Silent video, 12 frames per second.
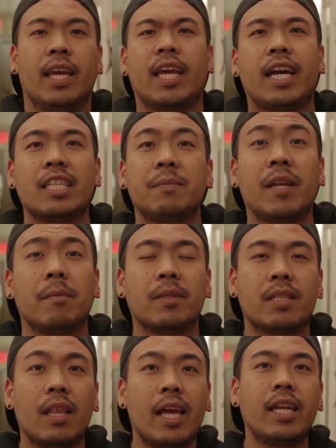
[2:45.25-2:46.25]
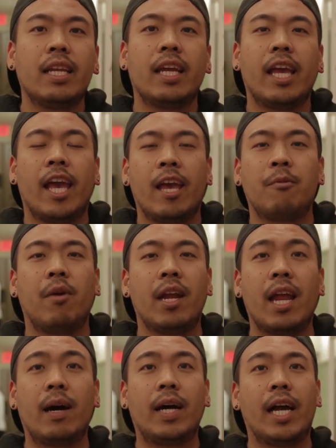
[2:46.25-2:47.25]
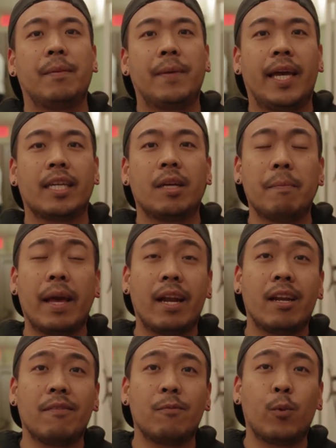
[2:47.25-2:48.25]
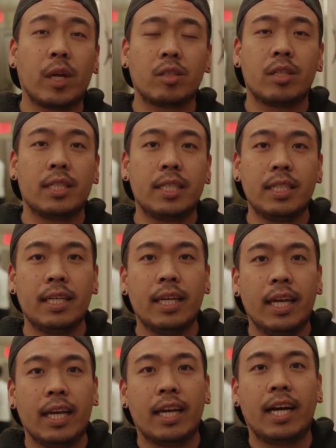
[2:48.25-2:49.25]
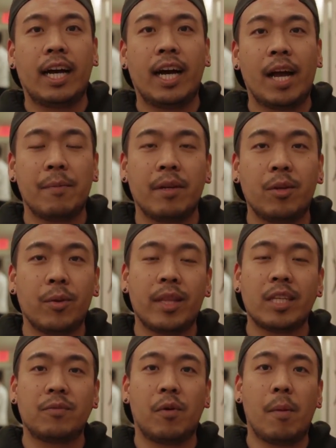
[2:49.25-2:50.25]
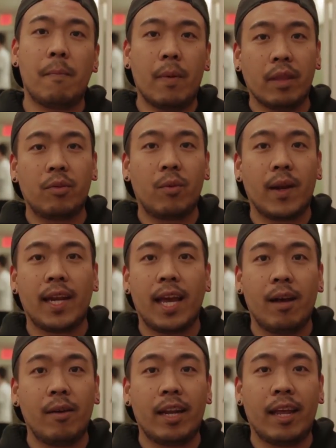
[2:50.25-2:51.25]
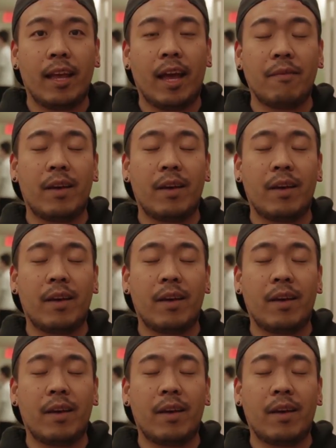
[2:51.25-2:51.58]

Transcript: Hey guys, my name is Glenn, and right now I'm at competitive Wing Chun. I've been doing this for a month right now, and I